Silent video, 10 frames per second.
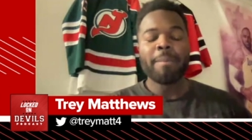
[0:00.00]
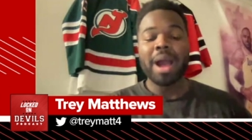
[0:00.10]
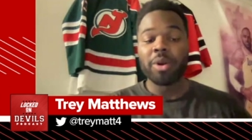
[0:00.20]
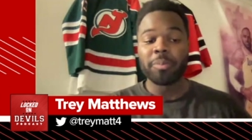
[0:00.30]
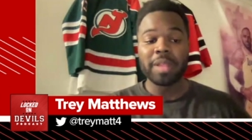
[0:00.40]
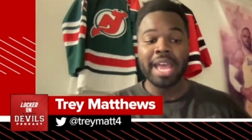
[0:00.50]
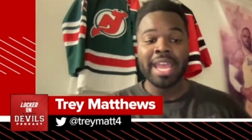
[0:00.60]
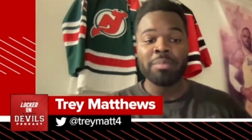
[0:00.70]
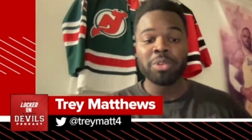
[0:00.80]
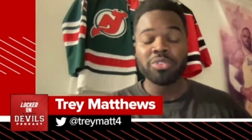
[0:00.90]
Power
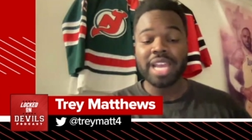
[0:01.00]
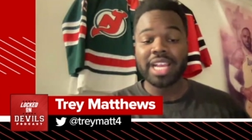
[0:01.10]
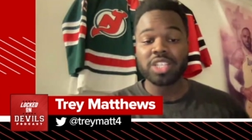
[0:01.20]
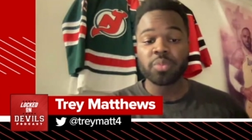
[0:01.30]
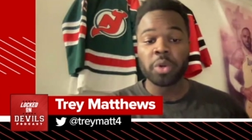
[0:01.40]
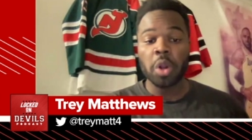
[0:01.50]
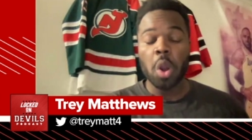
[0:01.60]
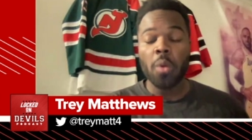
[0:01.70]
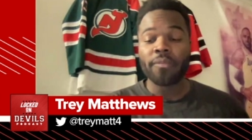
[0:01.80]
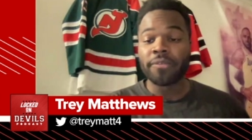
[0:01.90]
play, Blue Jackets were
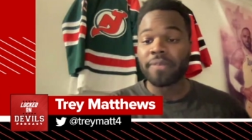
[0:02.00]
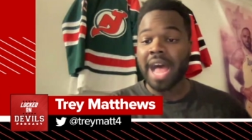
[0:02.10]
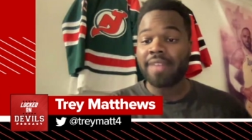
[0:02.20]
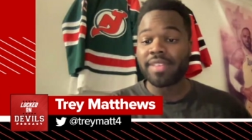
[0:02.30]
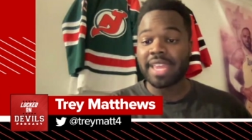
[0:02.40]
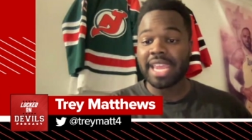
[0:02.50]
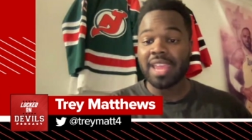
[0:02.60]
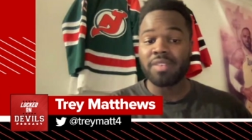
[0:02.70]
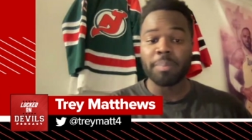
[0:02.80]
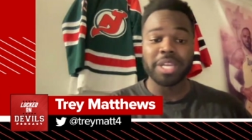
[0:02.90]
oh for five, and they
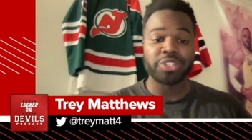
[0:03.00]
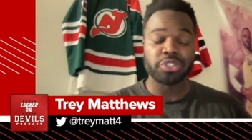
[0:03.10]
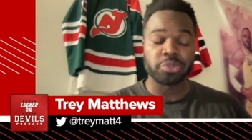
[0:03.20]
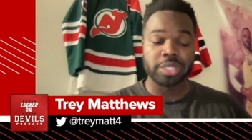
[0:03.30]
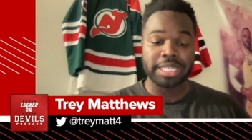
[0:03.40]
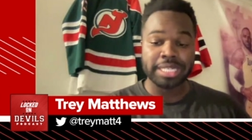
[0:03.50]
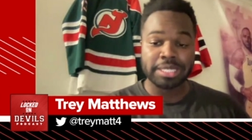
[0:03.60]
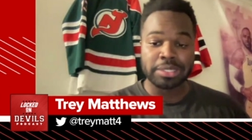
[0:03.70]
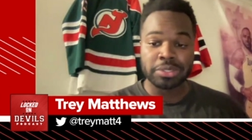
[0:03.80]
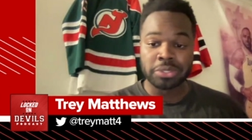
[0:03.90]
gave up a
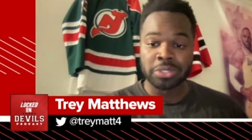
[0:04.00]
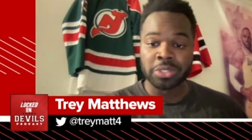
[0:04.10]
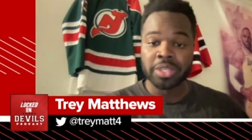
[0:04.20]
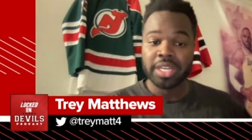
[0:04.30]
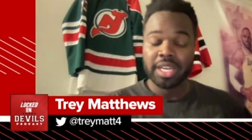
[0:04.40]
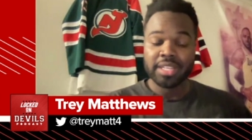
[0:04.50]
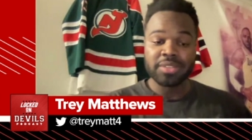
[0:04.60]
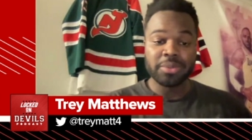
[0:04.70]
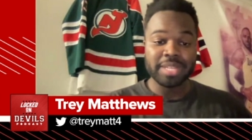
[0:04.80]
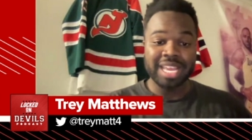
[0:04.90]
shorthanded goal
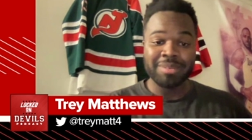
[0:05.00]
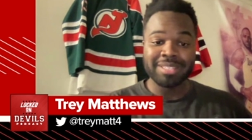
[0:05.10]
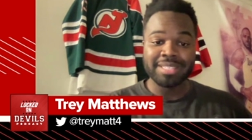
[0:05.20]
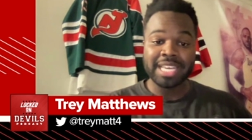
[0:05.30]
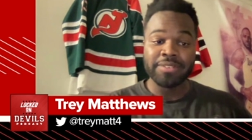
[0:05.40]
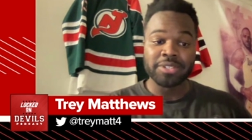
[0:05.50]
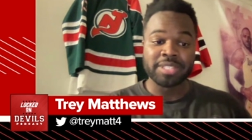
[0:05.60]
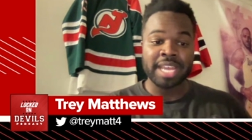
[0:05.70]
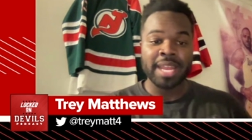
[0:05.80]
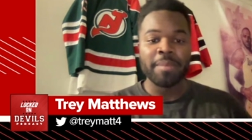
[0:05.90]
to Damon
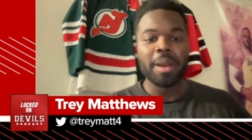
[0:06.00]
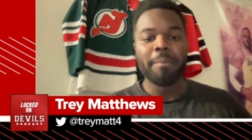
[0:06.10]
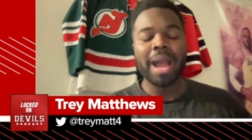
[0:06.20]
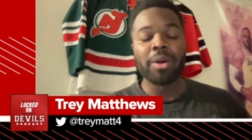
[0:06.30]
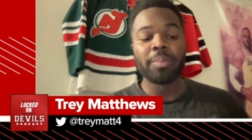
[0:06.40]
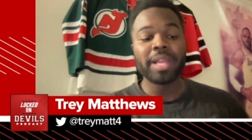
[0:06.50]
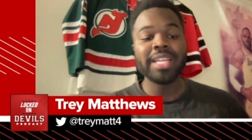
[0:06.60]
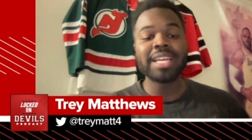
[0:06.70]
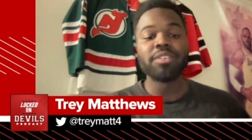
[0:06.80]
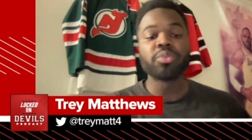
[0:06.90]
Severson. Power
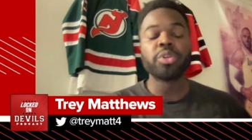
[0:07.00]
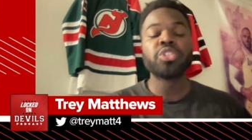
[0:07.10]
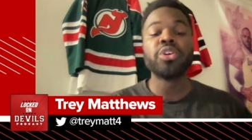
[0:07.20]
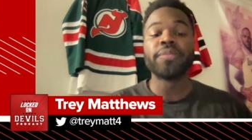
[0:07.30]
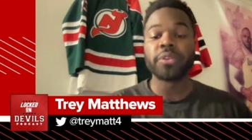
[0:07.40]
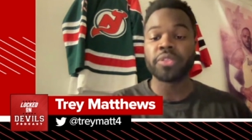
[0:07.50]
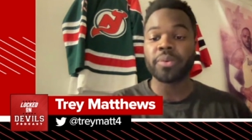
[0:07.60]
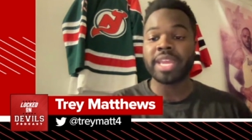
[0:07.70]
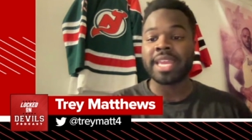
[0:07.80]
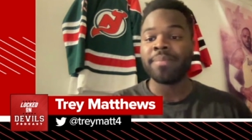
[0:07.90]
play, Devils were two for
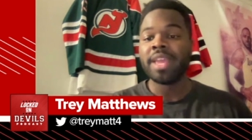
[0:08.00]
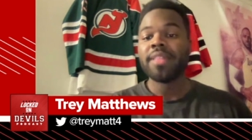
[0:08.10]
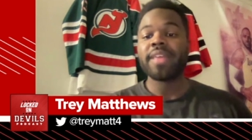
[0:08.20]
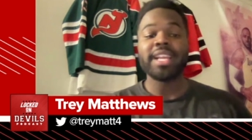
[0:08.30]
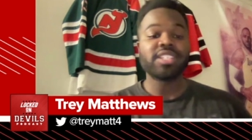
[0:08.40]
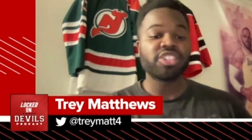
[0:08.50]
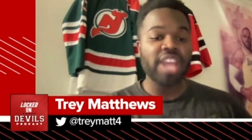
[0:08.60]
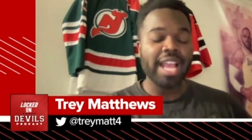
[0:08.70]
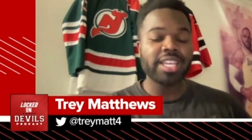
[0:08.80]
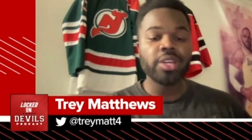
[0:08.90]
three. Thanks to
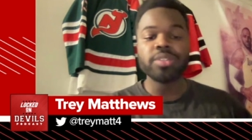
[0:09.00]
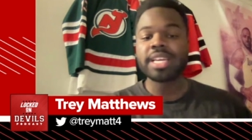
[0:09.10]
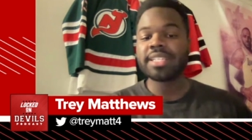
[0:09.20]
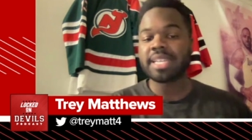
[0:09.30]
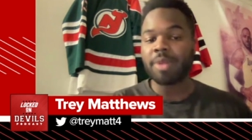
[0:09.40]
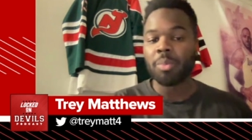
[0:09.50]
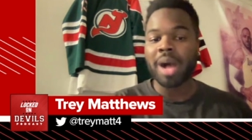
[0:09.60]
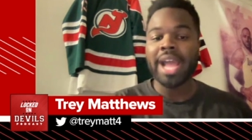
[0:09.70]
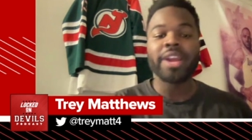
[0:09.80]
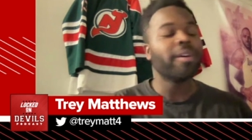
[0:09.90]
Jack Hughes and Timo
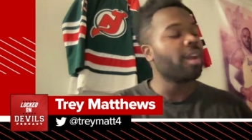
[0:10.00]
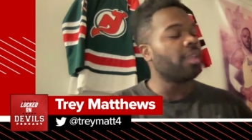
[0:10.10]
Meier,